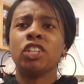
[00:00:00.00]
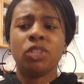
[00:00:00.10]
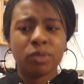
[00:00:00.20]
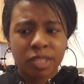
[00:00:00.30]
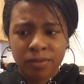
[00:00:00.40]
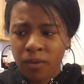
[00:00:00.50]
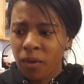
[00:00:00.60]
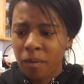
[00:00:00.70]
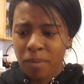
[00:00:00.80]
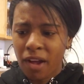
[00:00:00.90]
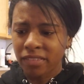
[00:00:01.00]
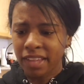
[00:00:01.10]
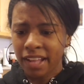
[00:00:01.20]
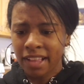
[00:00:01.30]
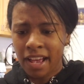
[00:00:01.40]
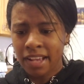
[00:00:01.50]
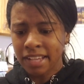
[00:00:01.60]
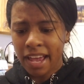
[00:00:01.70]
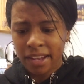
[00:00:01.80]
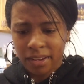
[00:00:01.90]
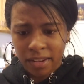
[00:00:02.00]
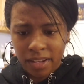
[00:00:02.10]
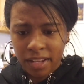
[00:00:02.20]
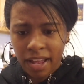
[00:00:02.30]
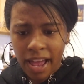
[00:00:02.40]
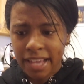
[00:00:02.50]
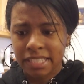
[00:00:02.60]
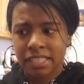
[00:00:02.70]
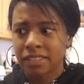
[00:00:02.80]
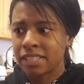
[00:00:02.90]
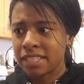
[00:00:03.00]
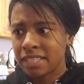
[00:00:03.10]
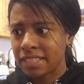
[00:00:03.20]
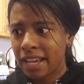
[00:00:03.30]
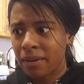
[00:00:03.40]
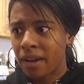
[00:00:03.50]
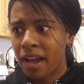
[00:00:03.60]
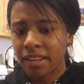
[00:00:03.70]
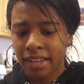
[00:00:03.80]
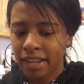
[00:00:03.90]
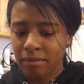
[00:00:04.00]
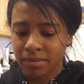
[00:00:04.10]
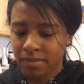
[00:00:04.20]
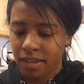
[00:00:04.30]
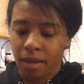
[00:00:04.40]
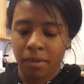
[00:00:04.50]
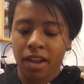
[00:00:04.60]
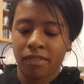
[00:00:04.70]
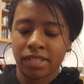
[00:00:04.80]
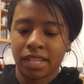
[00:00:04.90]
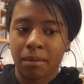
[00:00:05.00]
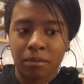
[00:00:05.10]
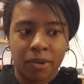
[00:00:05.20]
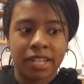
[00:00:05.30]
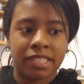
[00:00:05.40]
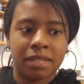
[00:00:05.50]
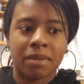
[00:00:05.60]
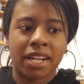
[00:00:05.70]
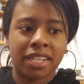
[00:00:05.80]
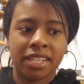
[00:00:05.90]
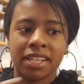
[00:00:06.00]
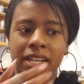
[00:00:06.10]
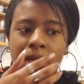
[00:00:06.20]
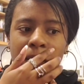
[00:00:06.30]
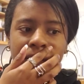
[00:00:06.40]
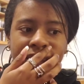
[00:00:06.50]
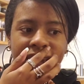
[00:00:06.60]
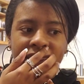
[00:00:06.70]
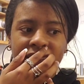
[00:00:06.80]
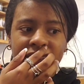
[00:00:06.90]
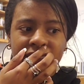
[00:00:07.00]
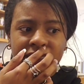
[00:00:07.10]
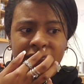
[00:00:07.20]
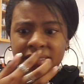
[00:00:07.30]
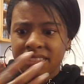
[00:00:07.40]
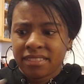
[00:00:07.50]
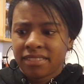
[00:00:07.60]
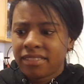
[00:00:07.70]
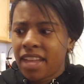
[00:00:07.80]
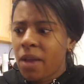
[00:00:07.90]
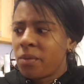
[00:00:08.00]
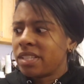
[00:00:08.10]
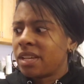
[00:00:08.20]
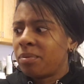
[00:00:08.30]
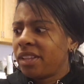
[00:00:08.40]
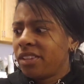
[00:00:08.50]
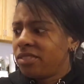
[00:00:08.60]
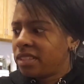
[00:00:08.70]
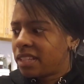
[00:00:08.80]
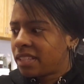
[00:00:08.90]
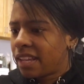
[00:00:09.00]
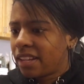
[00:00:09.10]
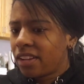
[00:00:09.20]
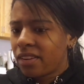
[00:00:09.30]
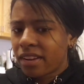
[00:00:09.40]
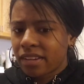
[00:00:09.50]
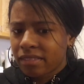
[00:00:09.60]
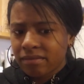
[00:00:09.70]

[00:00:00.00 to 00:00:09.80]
useful about that class. I still, to this day, like, obviously I'm ranting about it, like, it was completely useless. Like, the